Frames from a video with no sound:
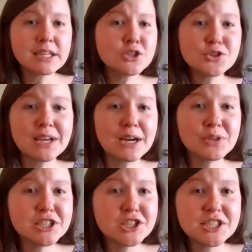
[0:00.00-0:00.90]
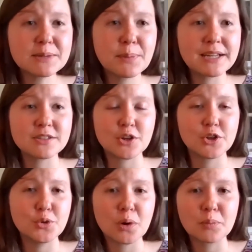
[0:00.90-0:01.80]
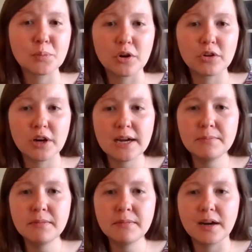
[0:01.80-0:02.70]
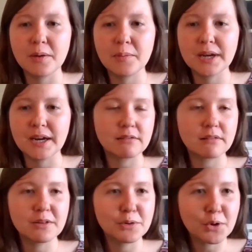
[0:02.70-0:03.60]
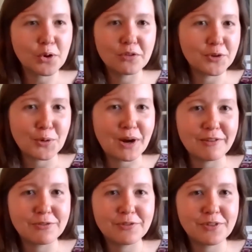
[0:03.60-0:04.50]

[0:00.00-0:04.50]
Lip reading: So that really just depends on your program. And I don't know, Nicole, if you have